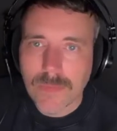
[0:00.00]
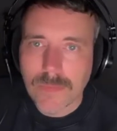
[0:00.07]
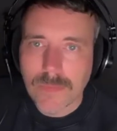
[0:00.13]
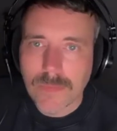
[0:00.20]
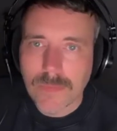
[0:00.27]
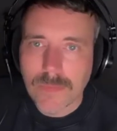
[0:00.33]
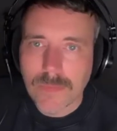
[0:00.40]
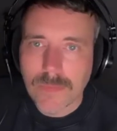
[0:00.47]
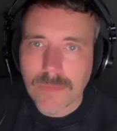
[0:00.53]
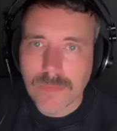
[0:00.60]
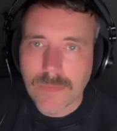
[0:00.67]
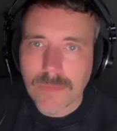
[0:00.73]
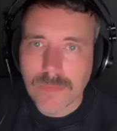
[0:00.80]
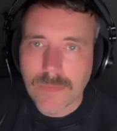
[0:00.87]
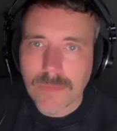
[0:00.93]
like
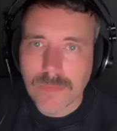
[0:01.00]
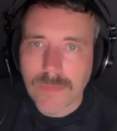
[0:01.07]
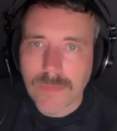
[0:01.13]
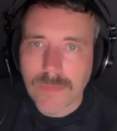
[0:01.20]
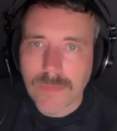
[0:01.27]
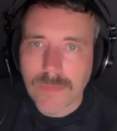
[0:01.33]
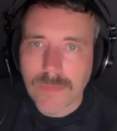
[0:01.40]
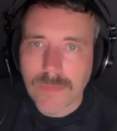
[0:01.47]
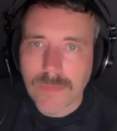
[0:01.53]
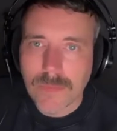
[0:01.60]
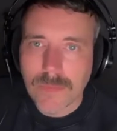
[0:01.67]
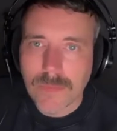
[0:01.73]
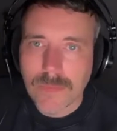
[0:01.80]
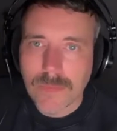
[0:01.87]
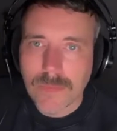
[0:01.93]
a huge
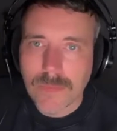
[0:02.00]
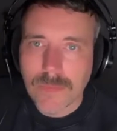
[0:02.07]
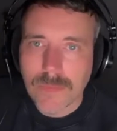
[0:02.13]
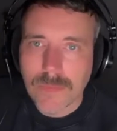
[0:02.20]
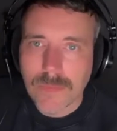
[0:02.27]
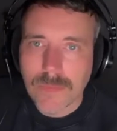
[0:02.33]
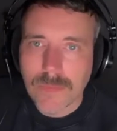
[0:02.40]
difference.